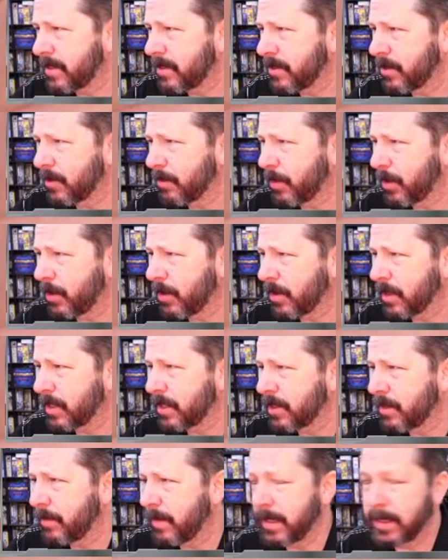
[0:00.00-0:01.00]
your
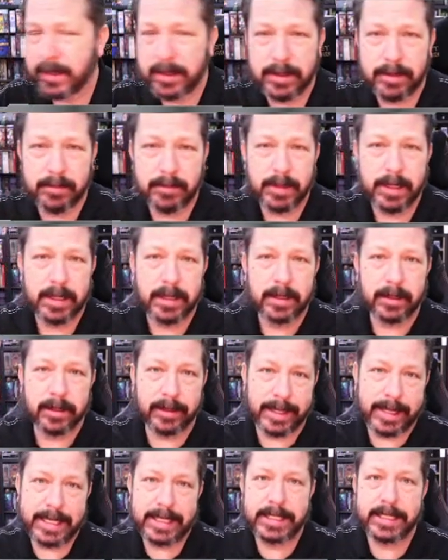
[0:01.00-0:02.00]
parts to make them
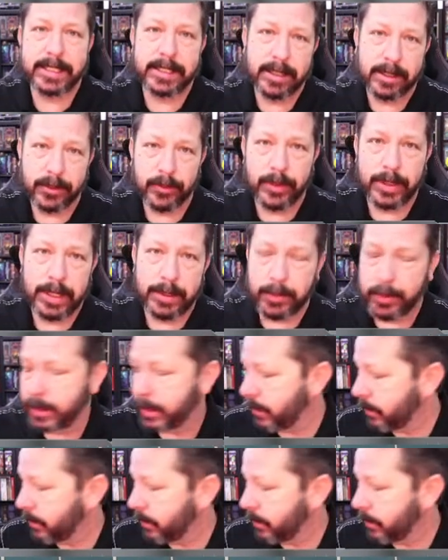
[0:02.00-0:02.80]
less 3D printed